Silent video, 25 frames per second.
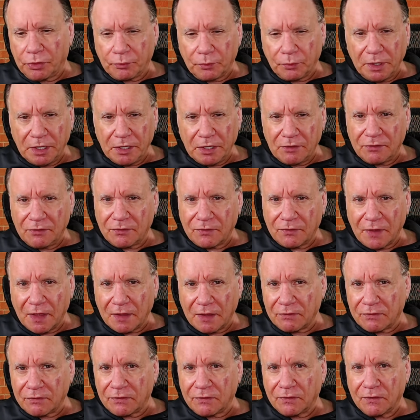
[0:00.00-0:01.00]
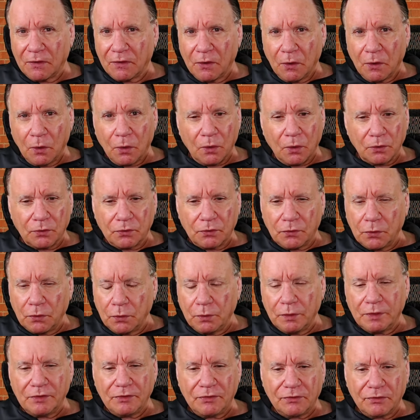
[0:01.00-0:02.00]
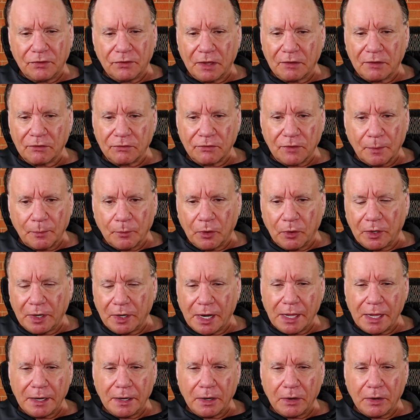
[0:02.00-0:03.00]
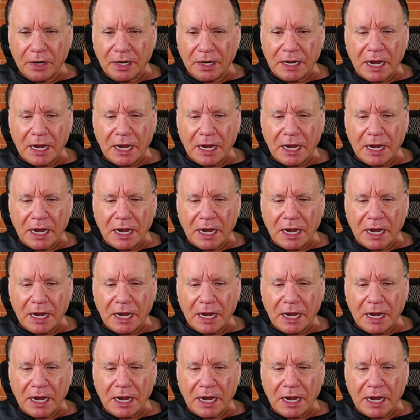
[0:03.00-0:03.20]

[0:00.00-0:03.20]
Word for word: three and six or two and six, somewhere in that area.